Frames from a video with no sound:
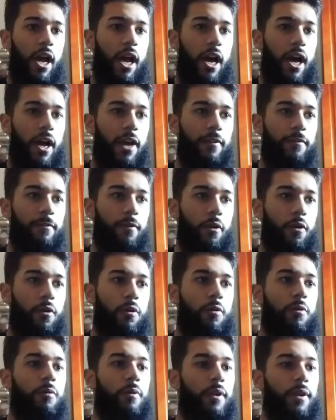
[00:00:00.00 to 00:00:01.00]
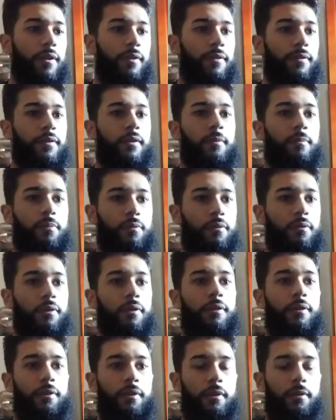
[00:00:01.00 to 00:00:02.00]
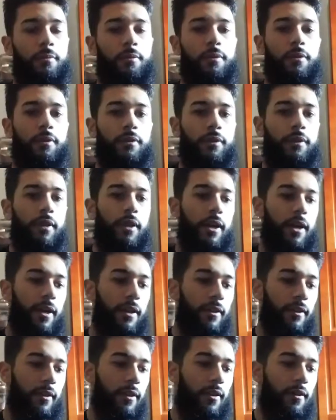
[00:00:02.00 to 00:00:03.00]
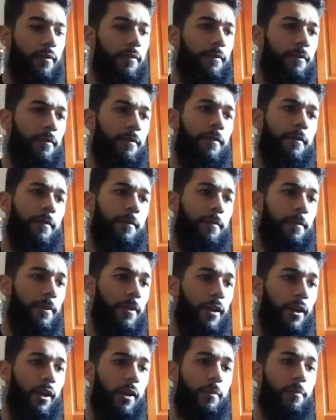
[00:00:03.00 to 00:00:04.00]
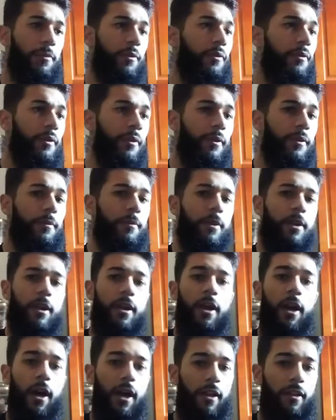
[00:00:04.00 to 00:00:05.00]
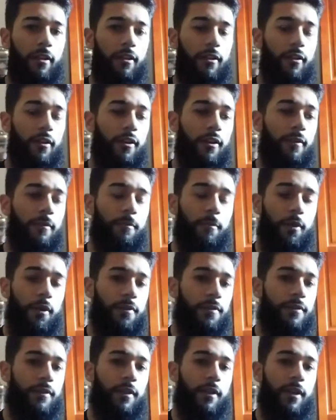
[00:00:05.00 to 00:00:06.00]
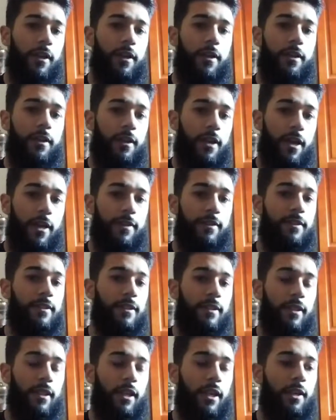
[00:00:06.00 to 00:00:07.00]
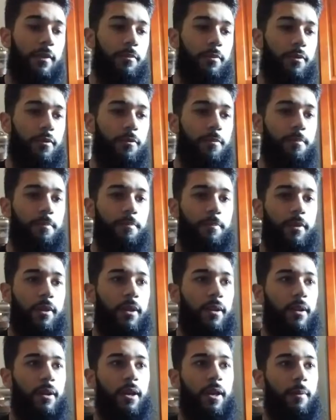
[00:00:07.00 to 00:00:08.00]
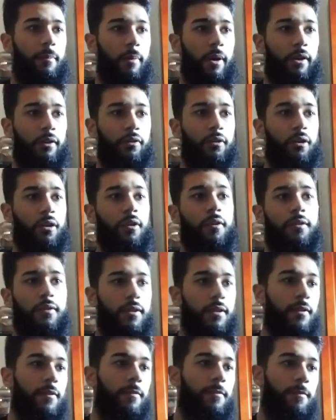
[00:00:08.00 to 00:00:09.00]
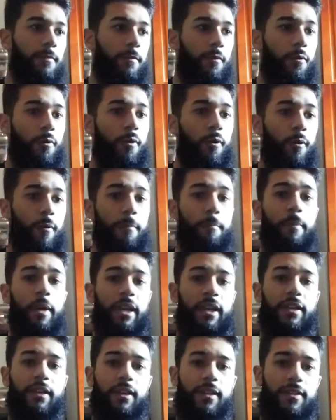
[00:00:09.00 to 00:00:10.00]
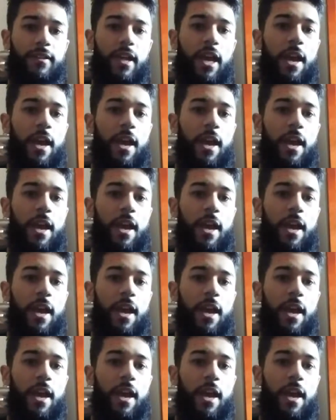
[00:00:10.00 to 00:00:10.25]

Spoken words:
I've always supported their work. I love the community. I love Monstercat as the label, and Mike Darlington for making this